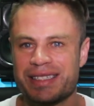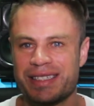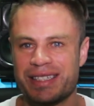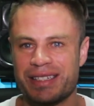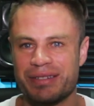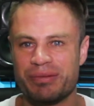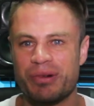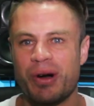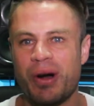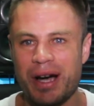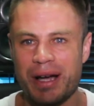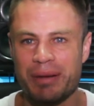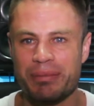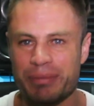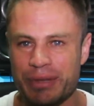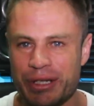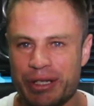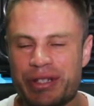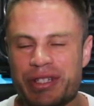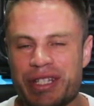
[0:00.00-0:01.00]
to write
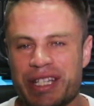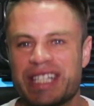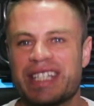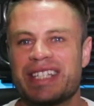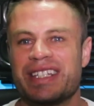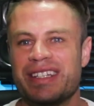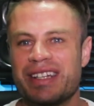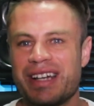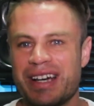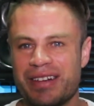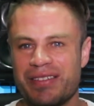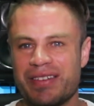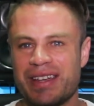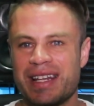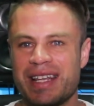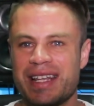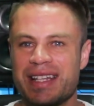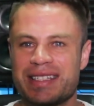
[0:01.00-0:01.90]
music, you know what I mean?